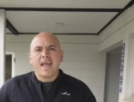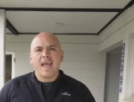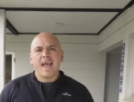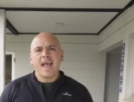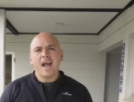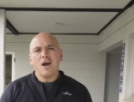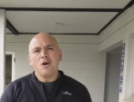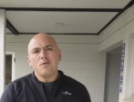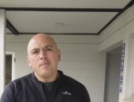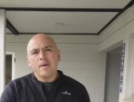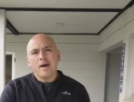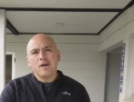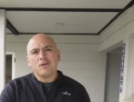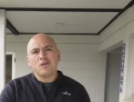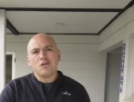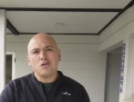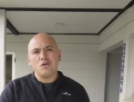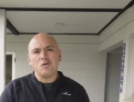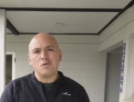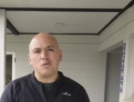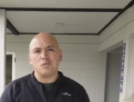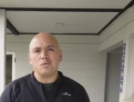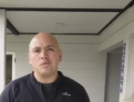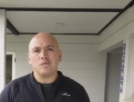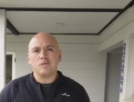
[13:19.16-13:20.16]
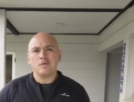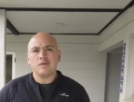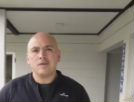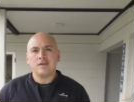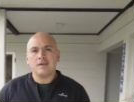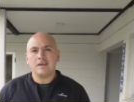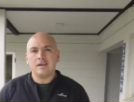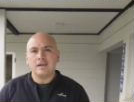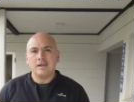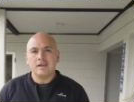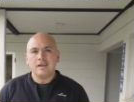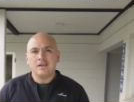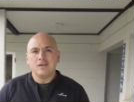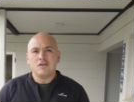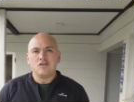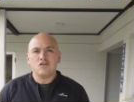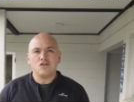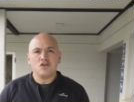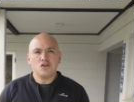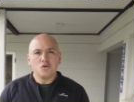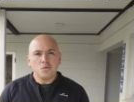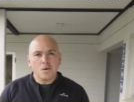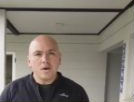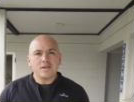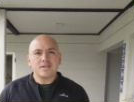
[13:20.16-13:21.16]
How about you?
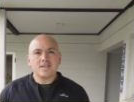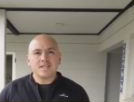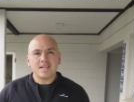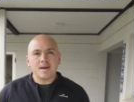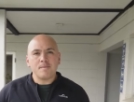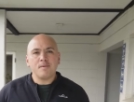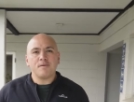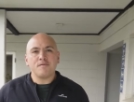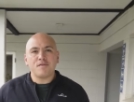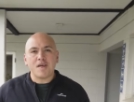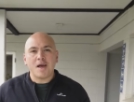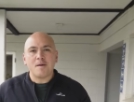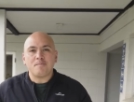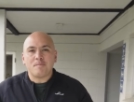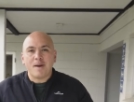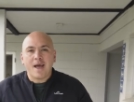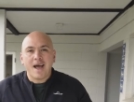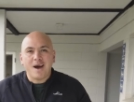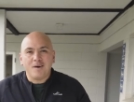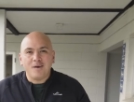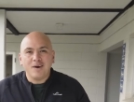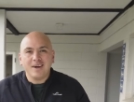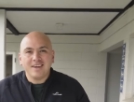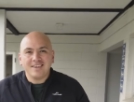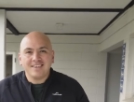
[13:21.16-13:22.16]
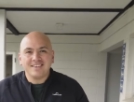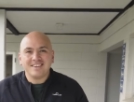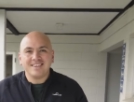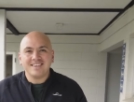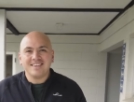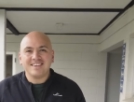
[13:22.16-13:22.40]
Do you want some of that power?